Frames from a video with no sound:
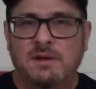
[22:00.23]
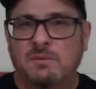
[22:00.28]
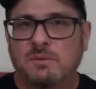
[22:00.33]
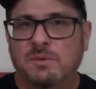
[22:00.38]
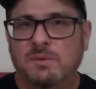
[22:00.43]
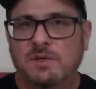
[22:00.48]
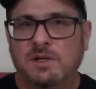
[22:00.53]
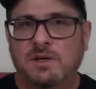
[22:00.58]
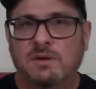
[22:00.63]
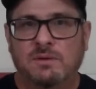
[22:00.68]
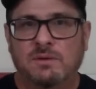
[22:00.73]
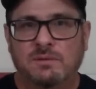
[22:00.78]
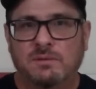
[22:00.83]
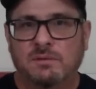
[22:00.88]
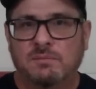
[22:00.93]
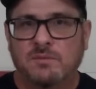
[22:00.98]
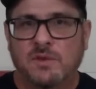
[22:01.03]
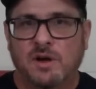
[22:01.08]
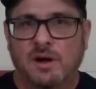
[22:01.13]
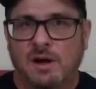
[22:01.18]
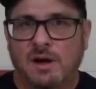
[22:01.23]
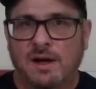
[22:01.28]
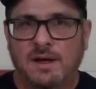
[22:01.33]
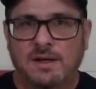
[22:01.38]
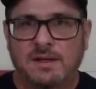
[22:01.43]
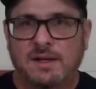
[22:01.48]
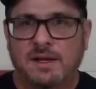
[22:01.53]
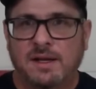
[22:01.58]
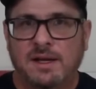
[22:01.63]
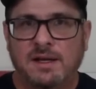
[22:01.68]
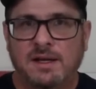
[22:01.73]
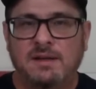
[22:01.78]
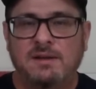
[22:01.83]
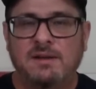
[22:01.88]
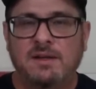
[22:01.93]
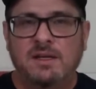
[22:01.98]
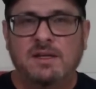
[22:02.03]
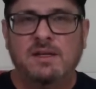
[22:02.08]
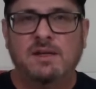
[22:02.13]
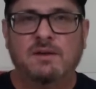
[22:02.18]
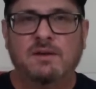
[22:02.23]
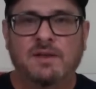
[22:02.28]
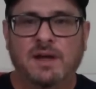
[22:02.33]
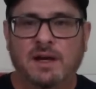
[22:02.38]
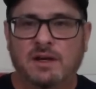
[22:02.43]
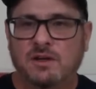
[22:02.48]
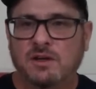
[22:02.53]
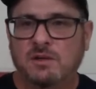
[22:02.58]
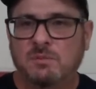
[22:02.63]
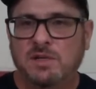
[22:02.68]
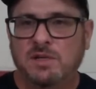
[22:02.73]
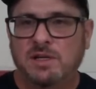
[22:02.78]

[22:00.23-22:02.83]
you know, on a hot day, you know that could be